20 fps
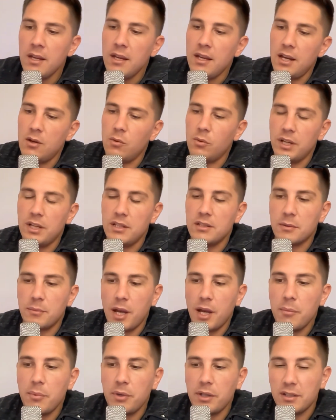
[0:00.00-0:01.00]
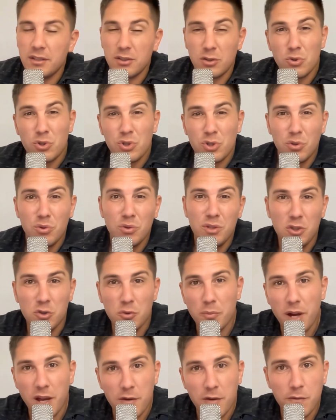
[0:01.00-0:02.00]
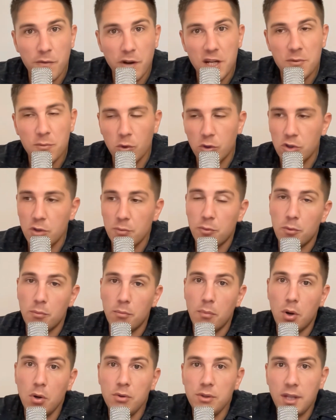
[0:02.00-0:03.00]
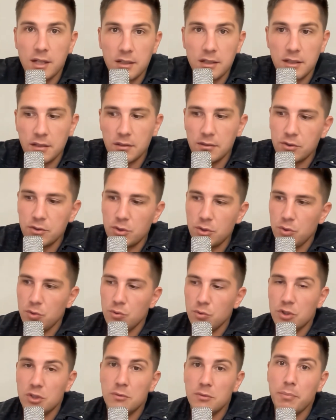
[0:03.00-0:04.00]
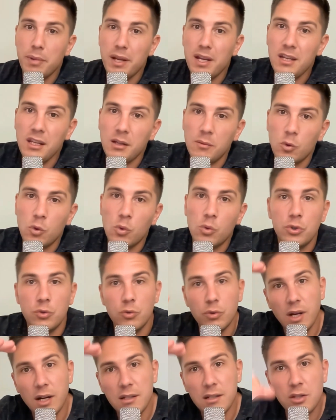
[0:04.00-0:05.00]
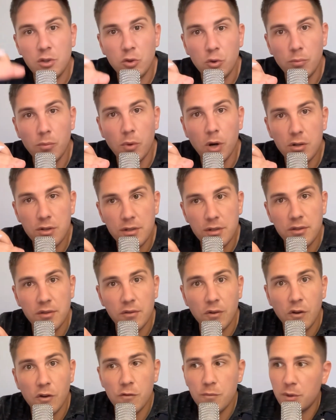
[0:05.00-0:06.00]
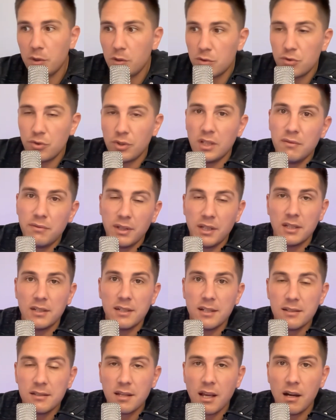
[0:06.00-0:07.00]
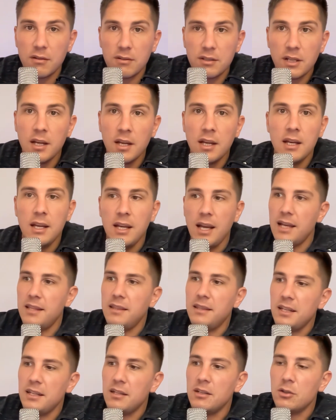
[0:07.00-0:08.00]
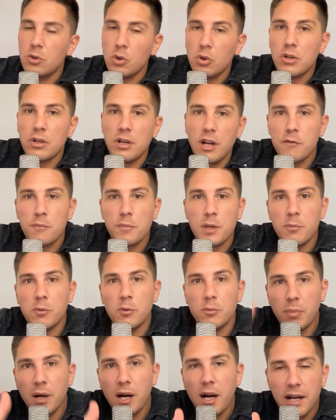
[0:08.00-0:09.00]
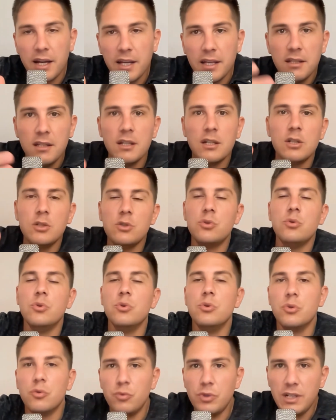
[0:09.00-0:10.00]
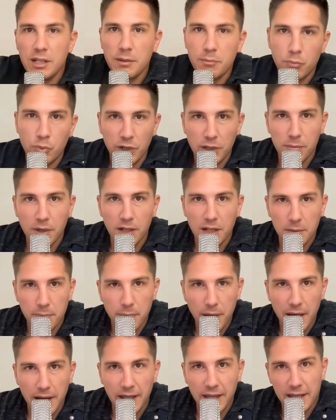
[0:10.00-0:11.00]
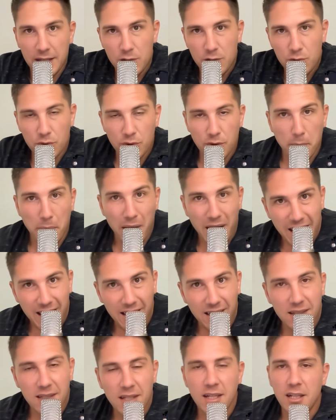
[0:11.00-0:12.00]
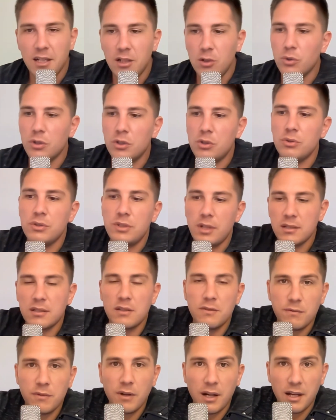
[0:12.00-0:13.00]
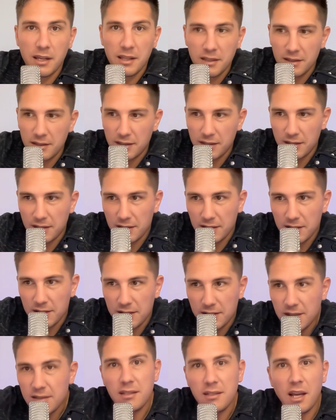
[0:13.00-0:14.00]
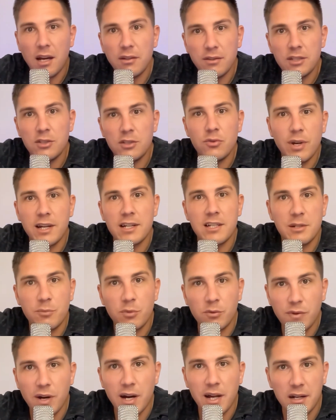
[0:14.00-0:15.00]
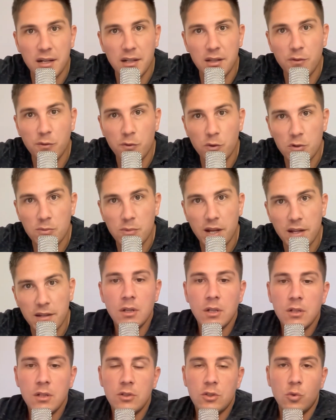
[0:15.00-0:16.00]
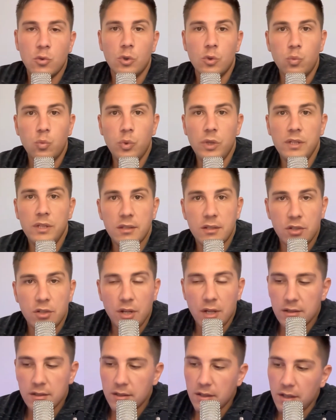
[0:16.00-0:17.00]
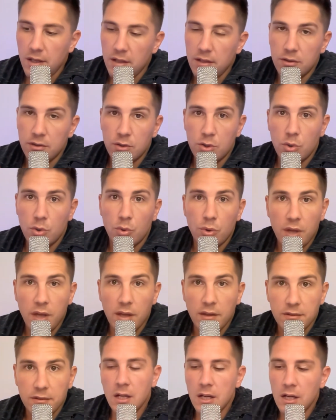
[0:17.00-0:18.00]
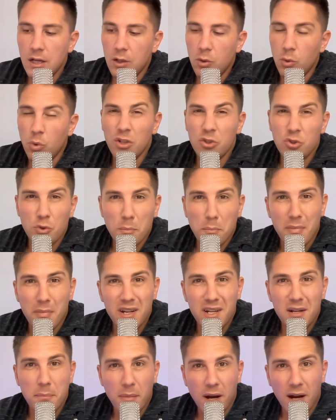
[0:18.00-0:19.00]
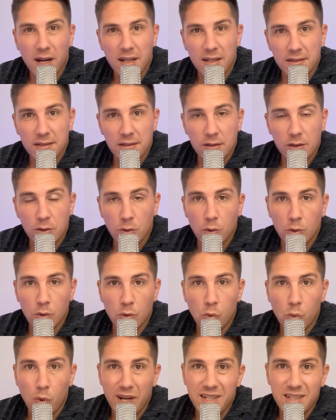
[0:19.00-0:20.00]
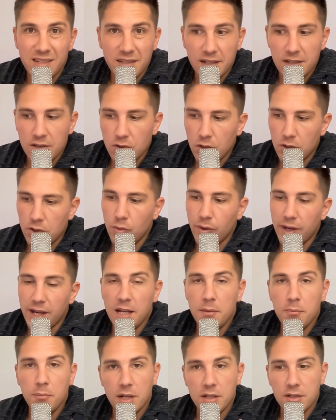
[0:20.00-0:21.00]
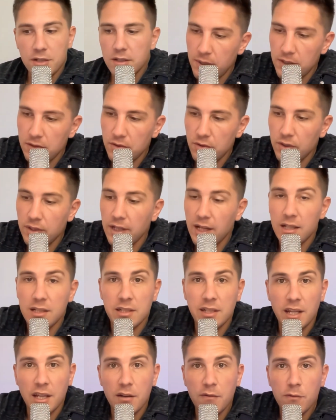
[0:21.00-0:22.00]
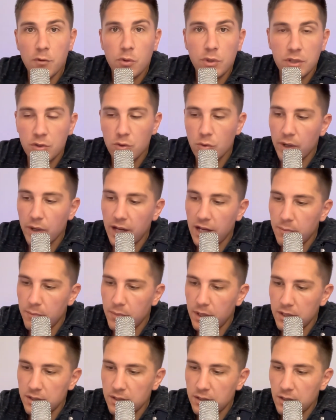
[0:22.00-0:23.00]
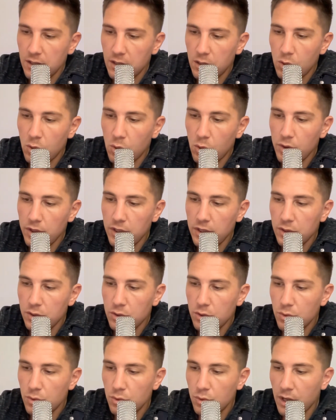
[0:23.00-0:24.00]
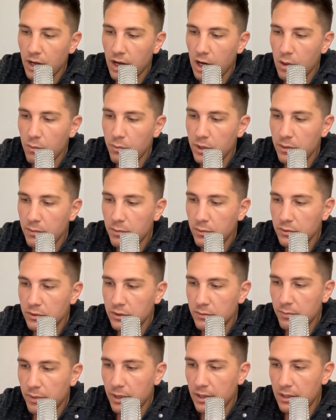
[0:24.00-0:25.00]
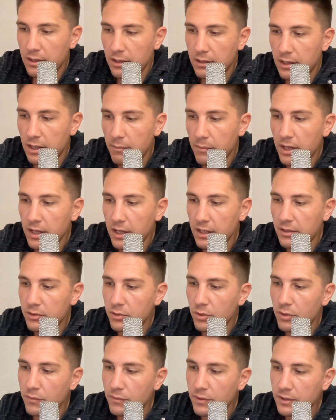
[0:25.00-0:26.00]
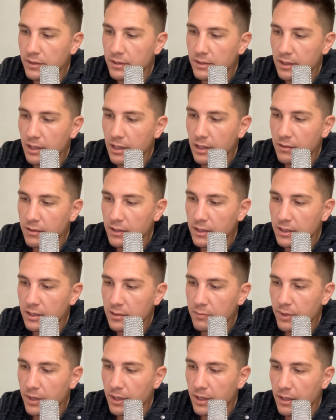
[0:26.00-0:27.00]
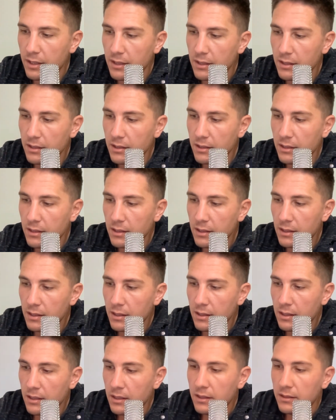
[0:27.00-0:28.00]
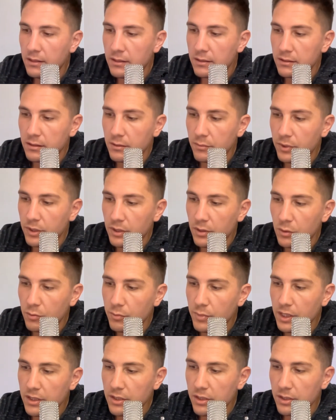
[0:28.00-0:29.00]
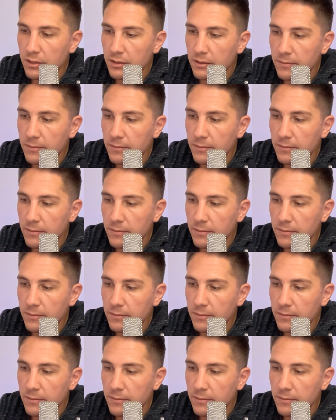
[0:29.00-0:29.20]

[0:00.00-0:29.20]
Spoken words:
And what ends up happening is you still need to pay Facebook to promote that deal. So you're spending more, you're cutting your margins in half because you're giving a discount, and then not enough people buy to really bring money back into the bank in order to justify the discount that you actually provided in the first place. So what we suggest is two things. In order to minimize your wastage on your ad budget, you can actually influence your ad budget according to how people spend their money. So if this is how they spend, this can be your budget.